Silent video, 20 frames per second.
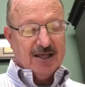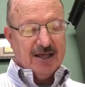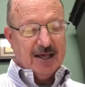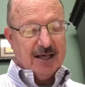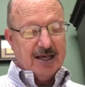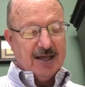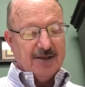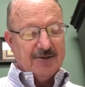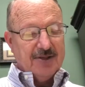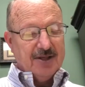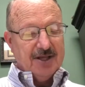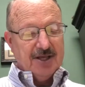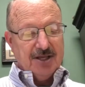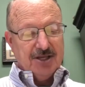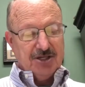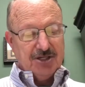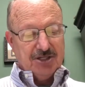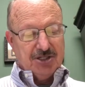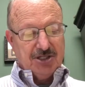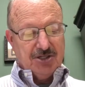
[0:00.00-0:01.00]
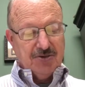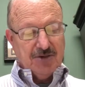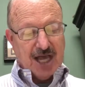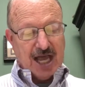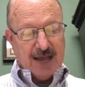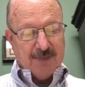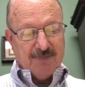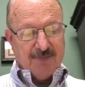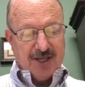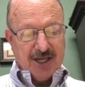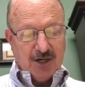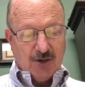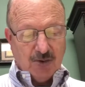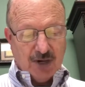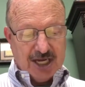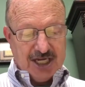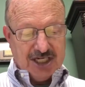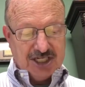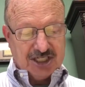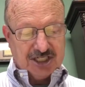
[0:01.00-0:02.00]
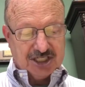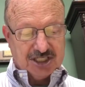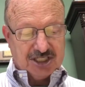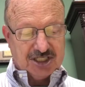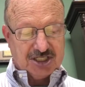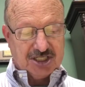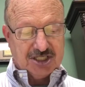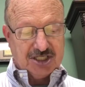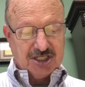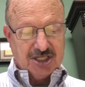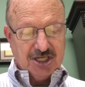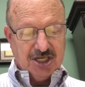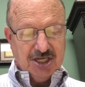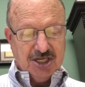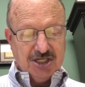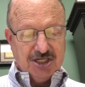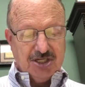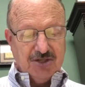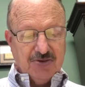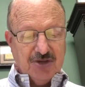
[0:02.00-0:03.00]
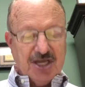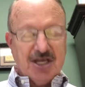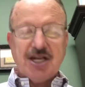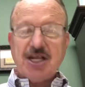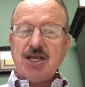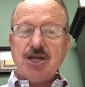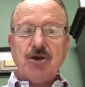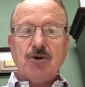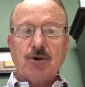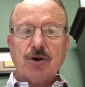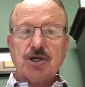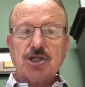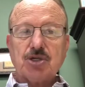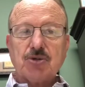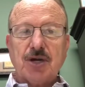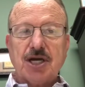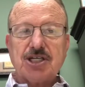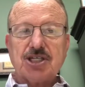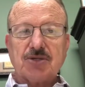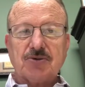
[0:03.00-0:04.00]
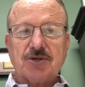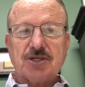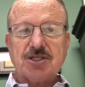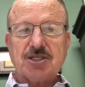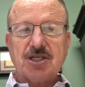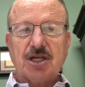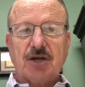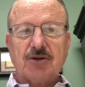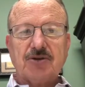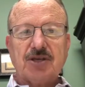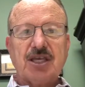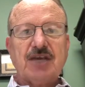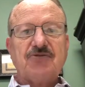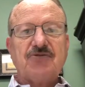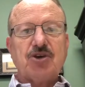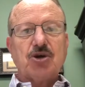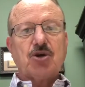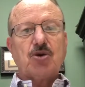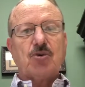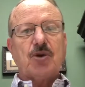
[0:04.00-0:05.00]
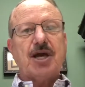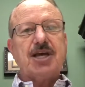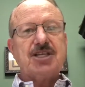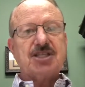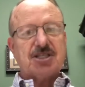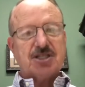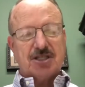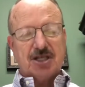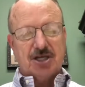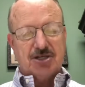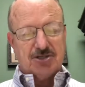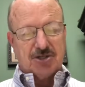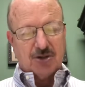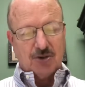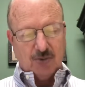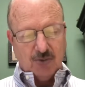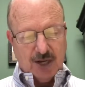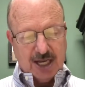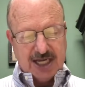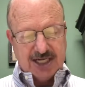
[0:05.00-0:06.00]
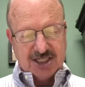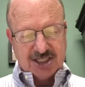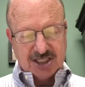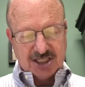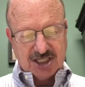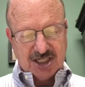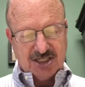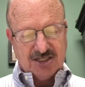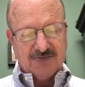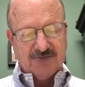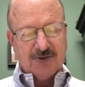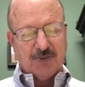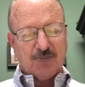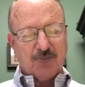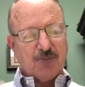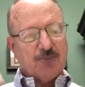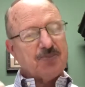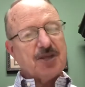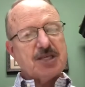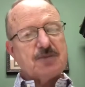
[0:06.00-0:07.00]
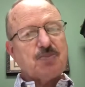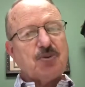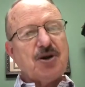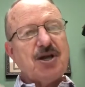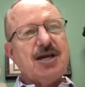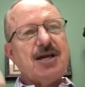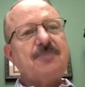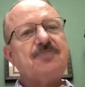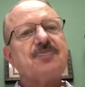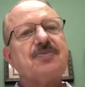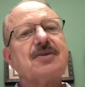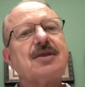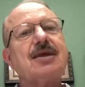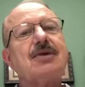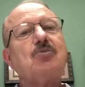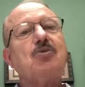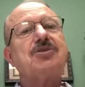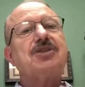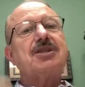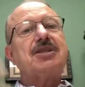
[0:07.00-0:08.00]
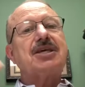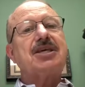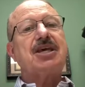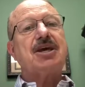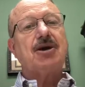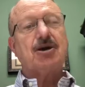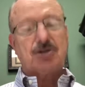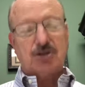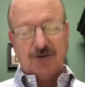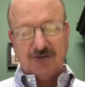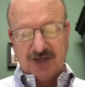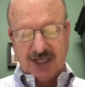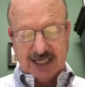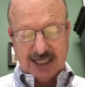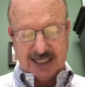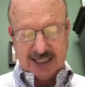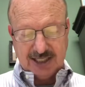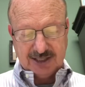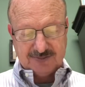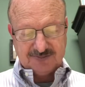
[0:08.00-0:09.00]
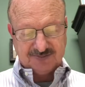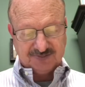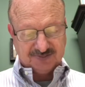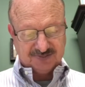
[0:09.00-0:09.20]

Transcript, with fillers: Uh, Do not be gracious to any who are treacherous. You know, give your grace to those that are righteous. And he's, he's praying within the character of God here